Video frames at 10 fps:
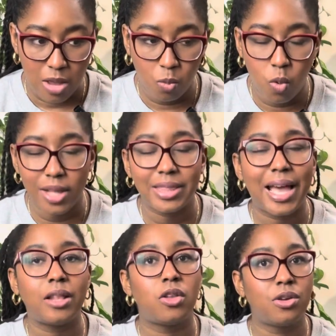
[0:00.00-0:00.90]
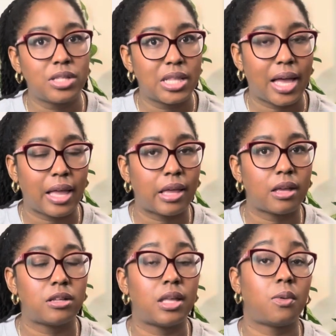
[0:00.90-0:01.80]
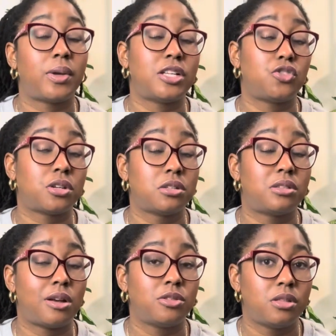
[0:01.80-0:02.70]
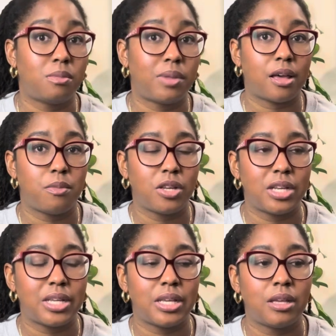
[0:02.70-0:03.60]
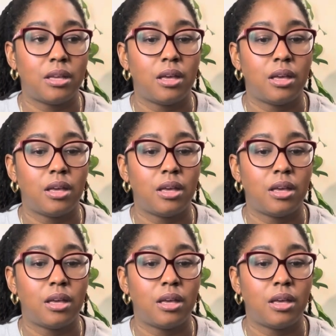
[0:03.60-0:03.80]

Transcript: what that looks like when it trickles down to the community,